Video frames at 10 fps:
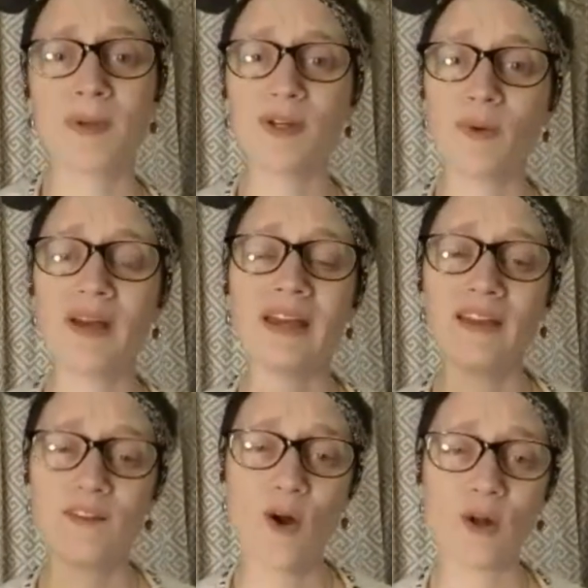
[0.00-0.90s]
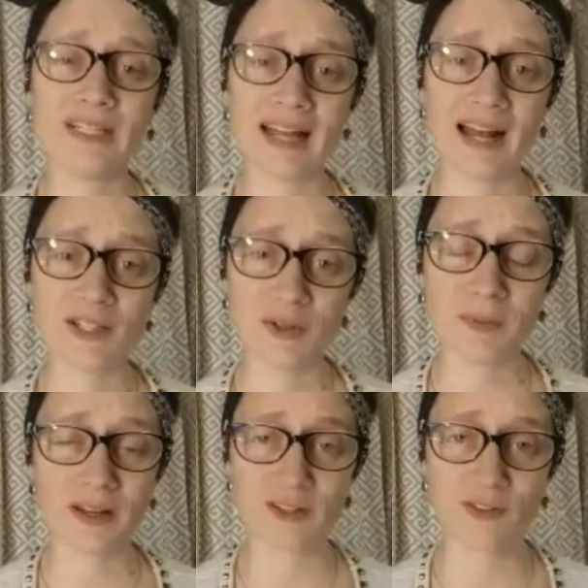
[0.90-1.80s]
but you know what? If you're holding on to it
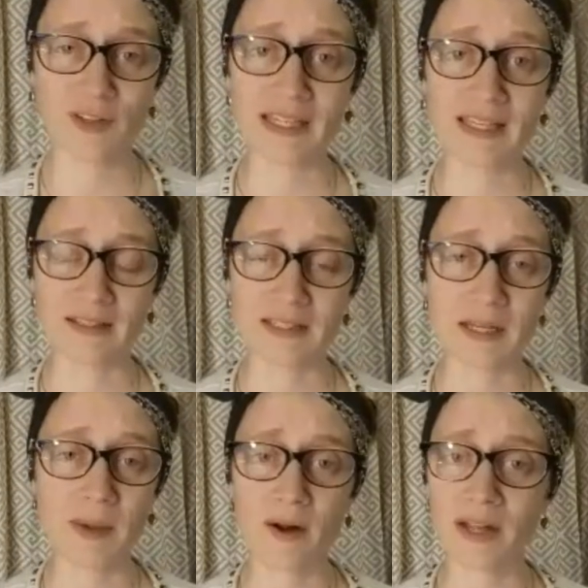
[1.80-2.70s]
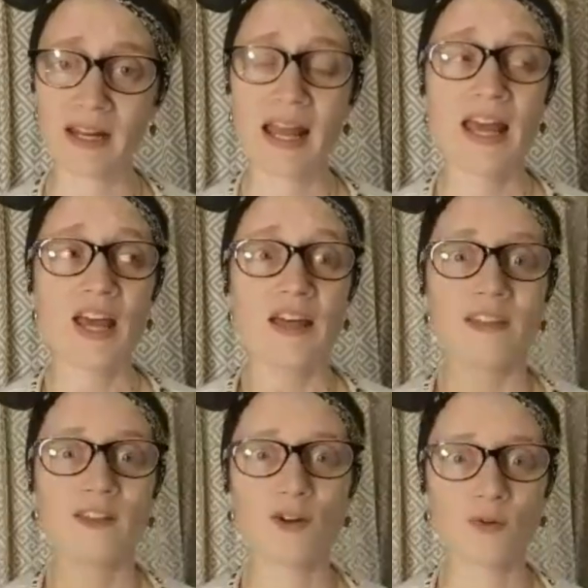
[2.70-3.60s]
because you're feeling guilty about it,
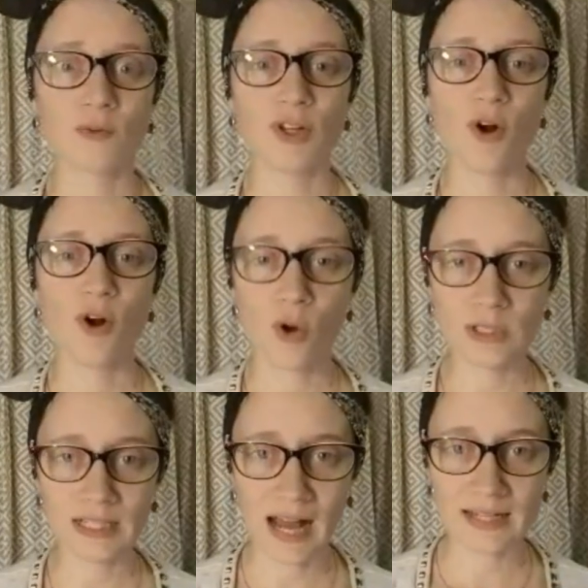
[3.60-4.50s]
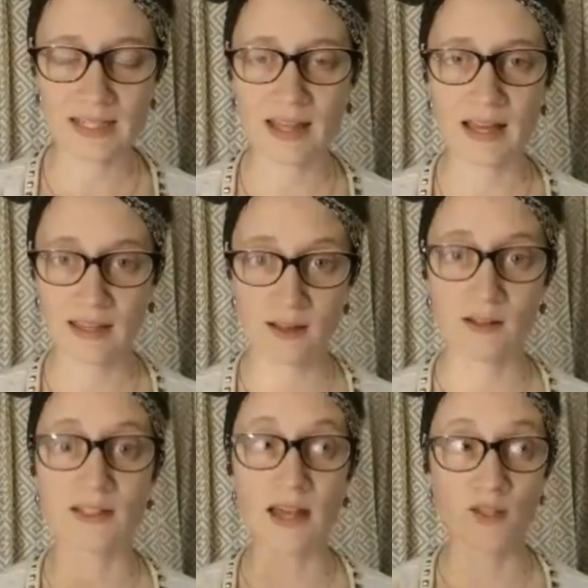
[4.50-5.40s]
you're holding on to that
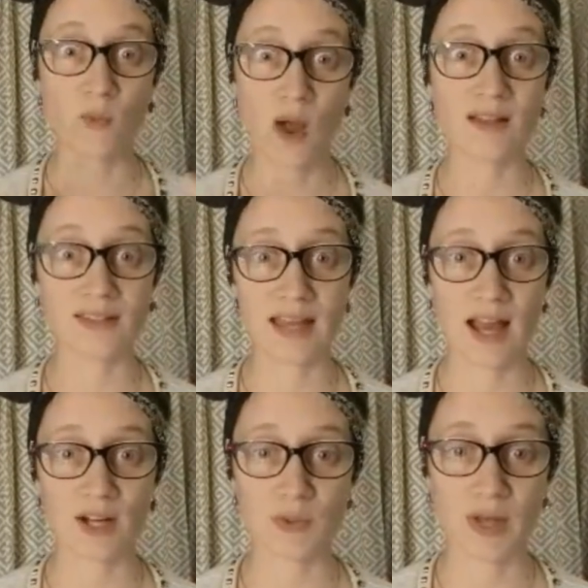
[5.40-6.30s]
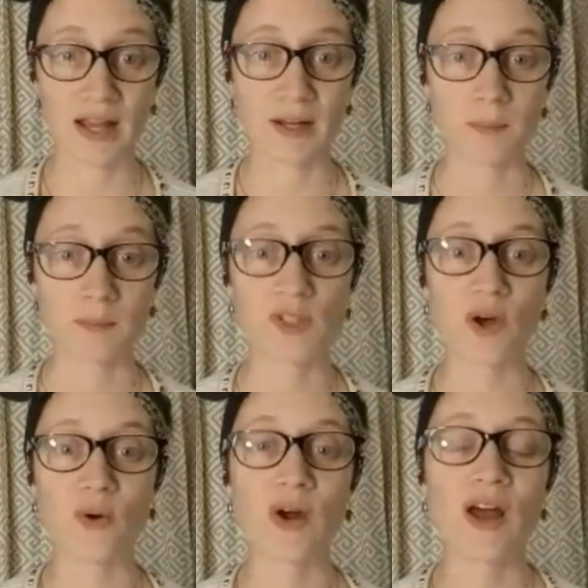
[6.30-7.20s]
guilt as well as the actual item.
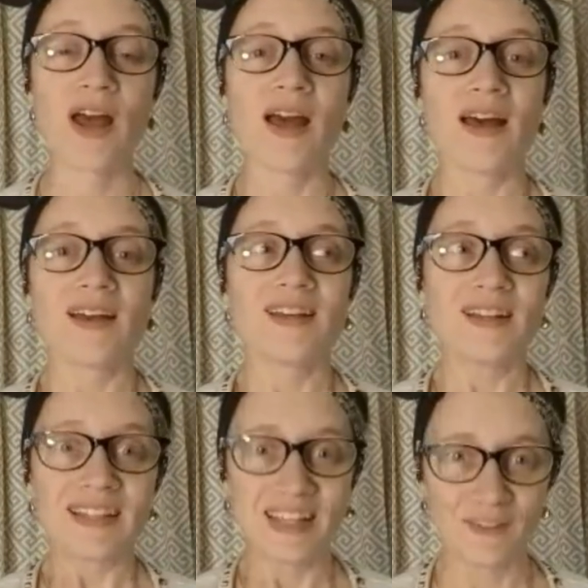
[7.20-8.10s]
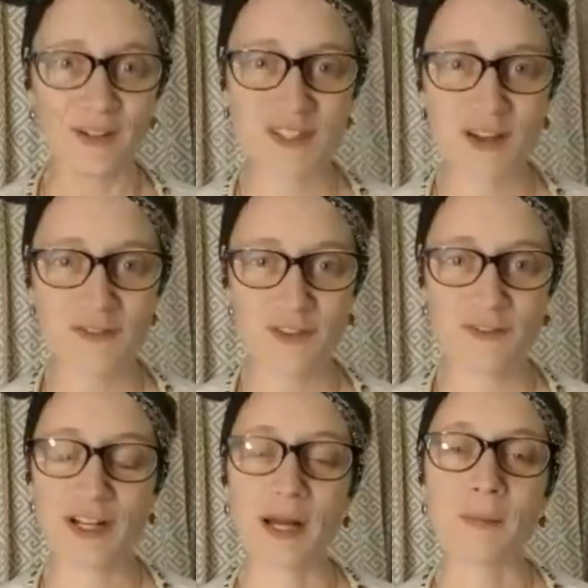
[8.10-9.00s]
So give yourself the
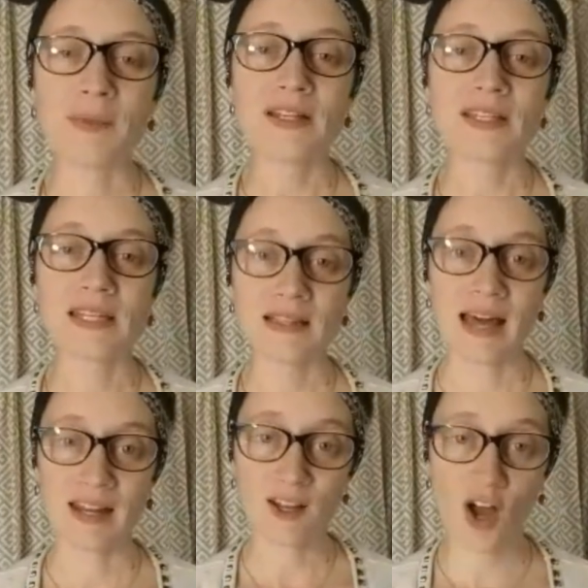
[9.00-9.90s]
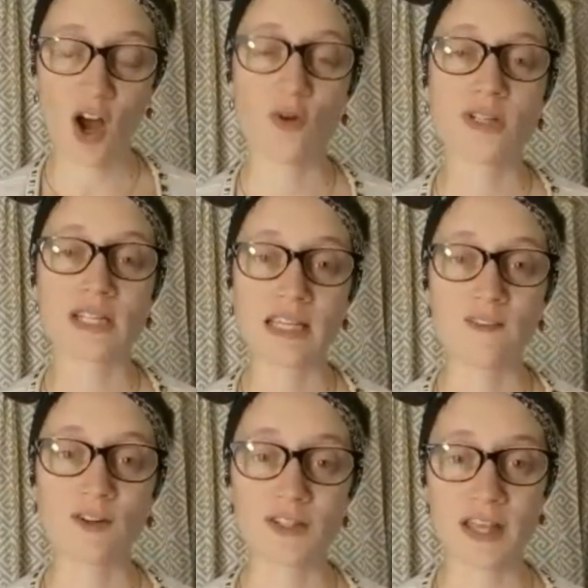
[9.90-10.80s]
freedom to let it go, to
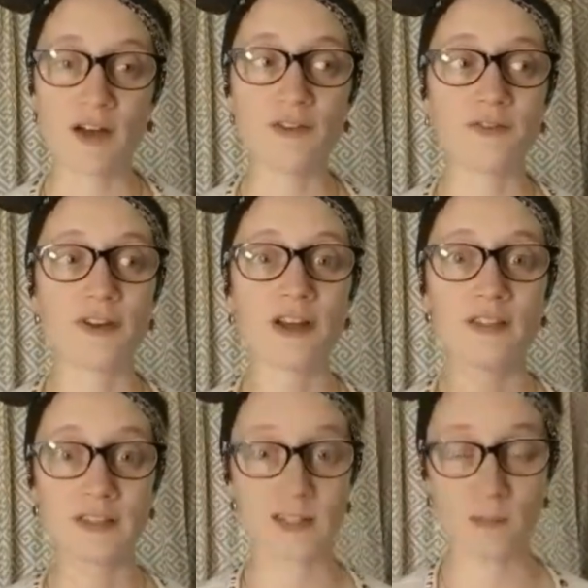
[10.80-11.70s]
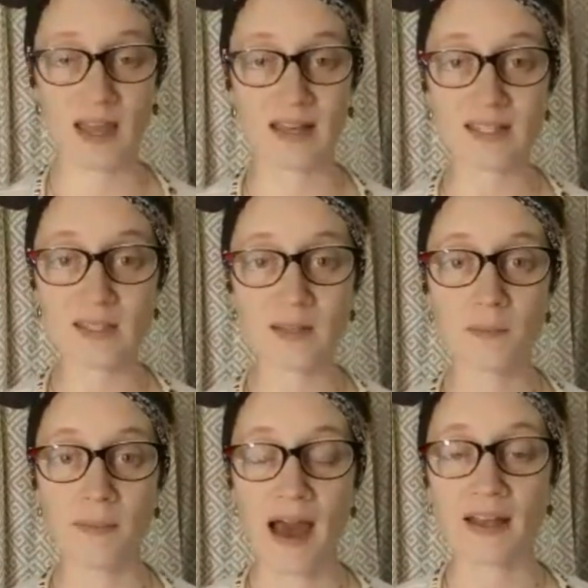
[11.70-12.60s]
give yourself the space
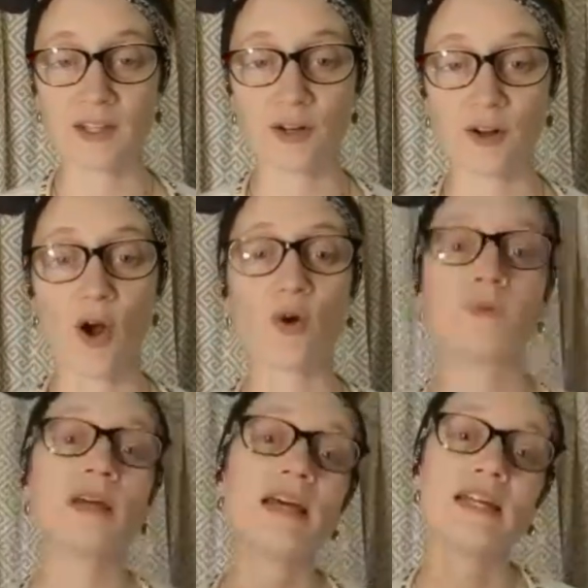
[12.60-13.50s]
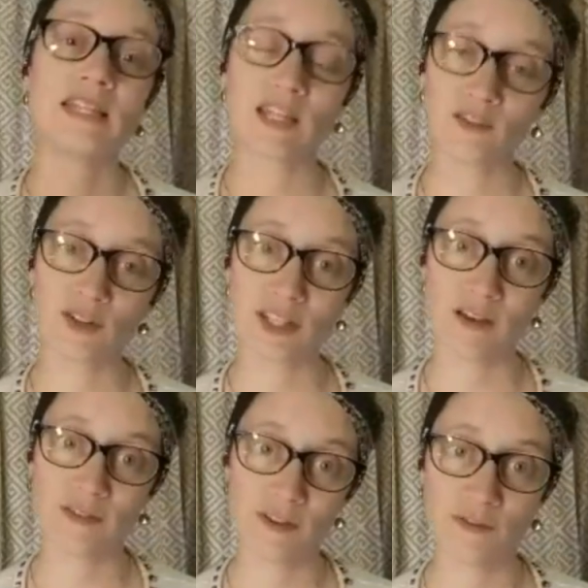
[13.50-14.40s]
back in your home, to give
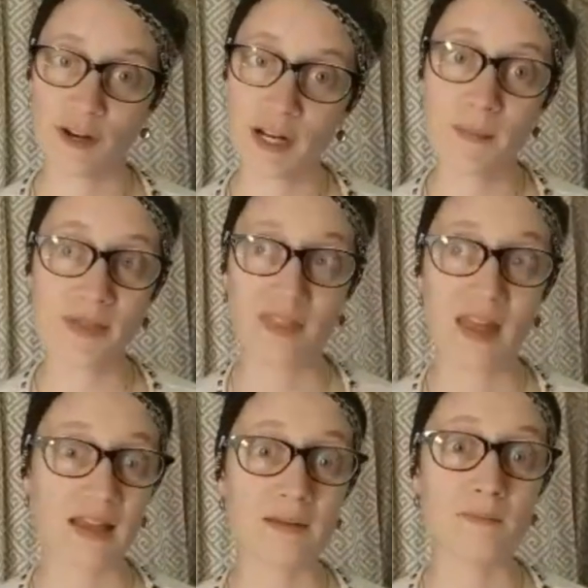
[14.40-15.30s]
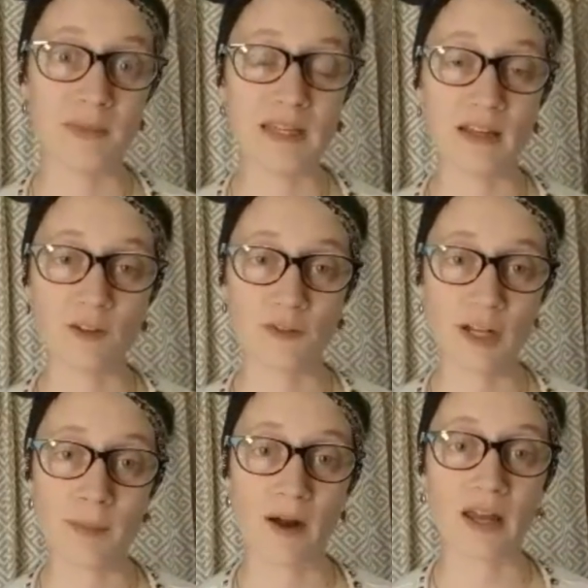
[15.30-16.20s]
yourself the freedom and be
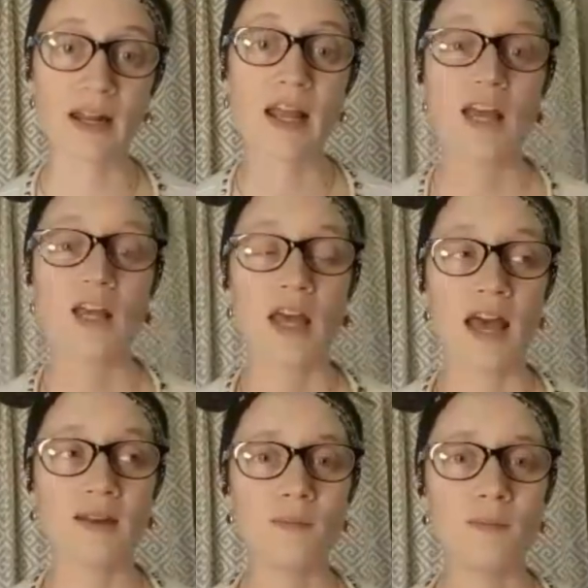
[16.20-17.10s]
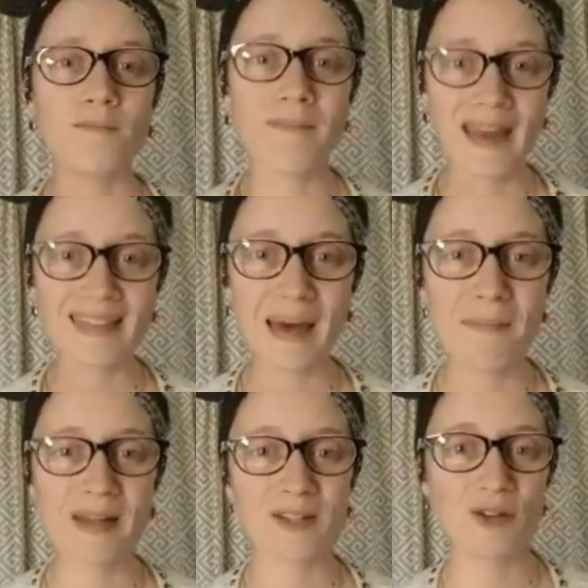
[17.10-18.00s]
guilt-free about it. And make
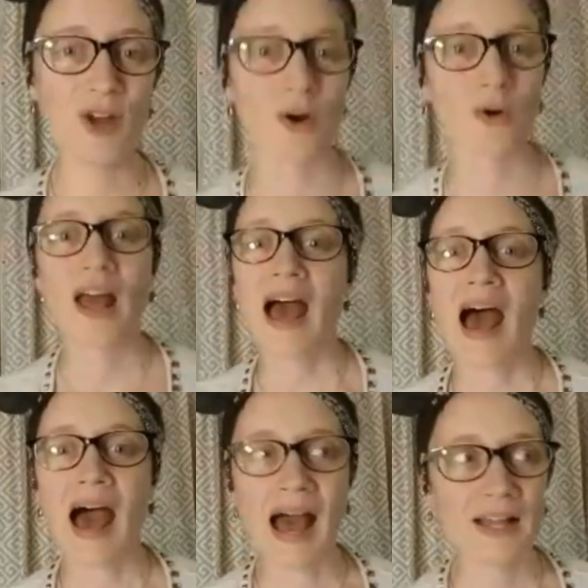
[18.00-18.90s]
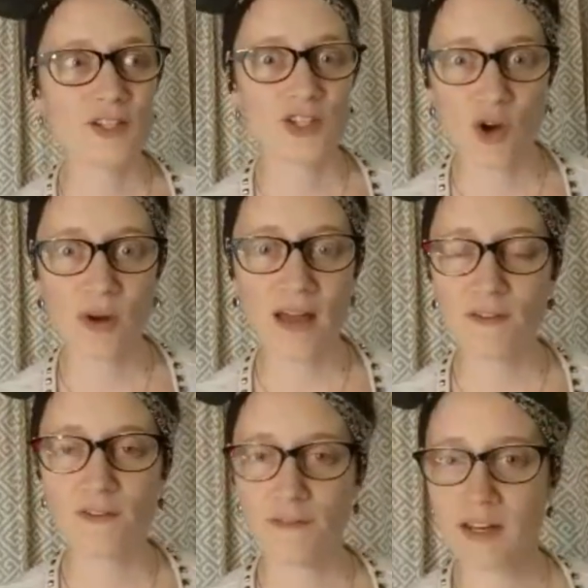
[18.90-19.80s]
that mental note. I don't
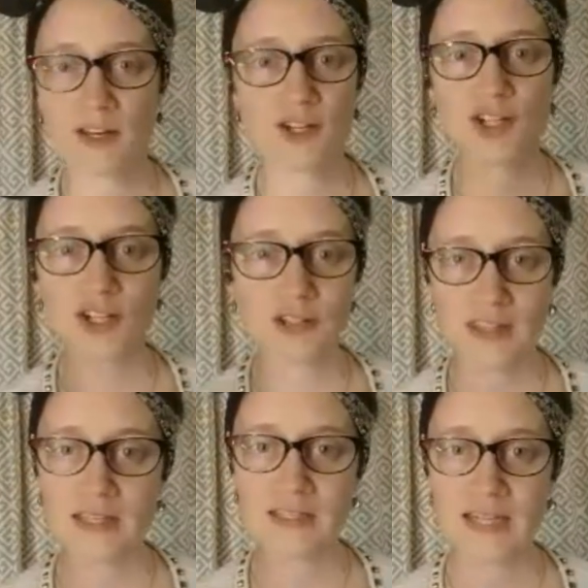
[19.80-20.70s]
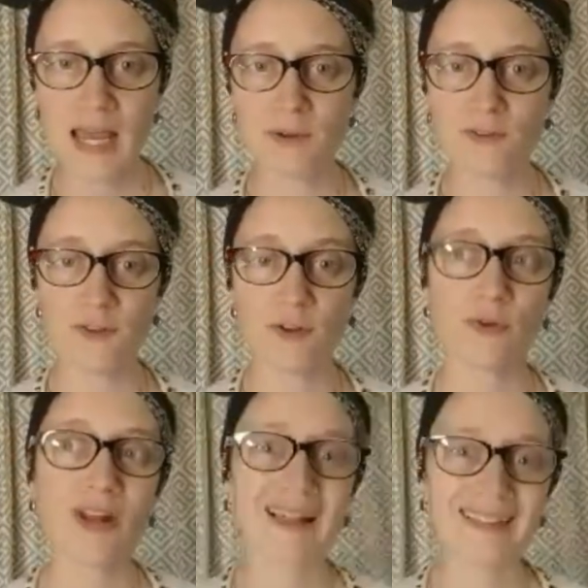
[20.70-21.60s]
ever finish this type of
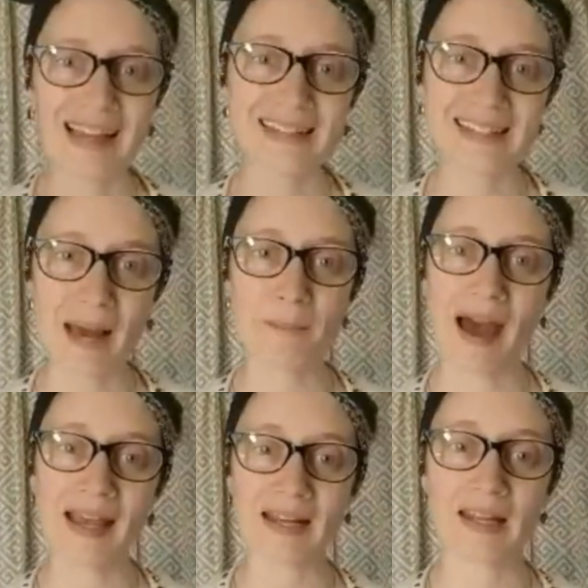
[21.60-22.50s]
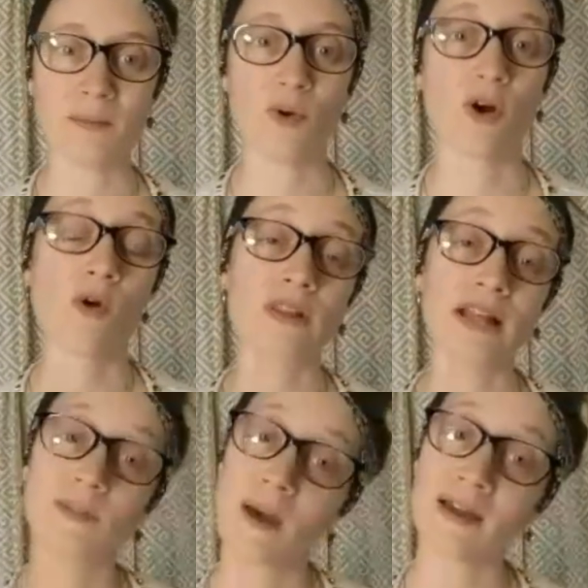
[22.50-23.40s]
food. Let's not buy it anymore. Or
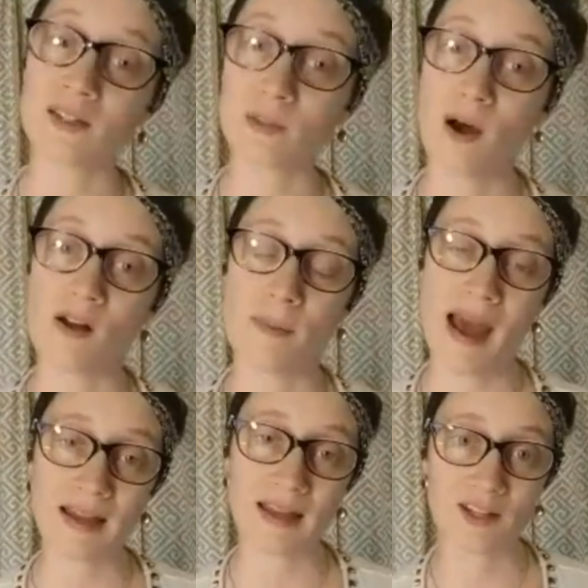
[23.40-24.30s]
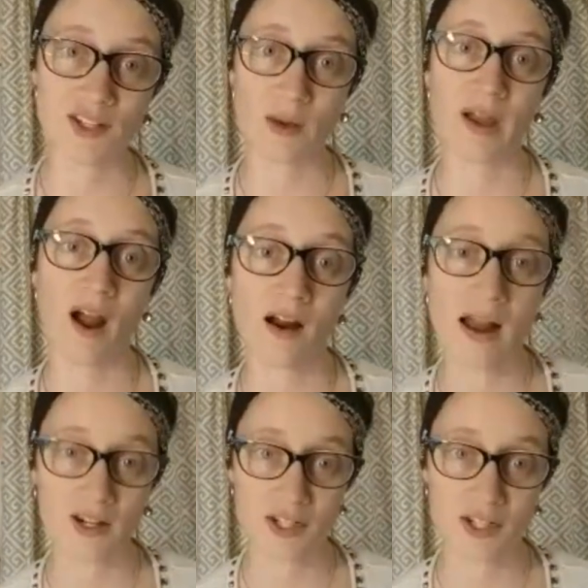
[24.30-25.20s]
let's buy a smaller package that we are
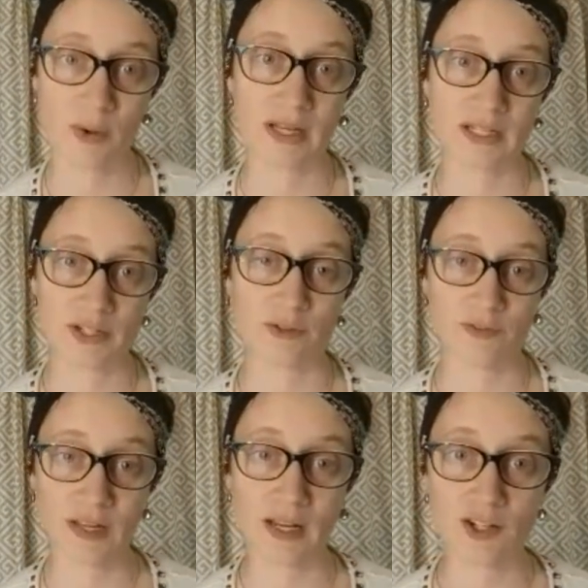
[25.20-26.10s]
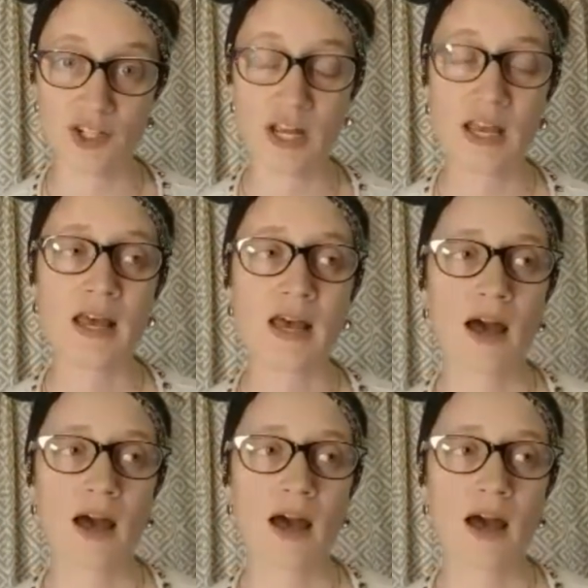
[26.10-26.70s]
actually going to finish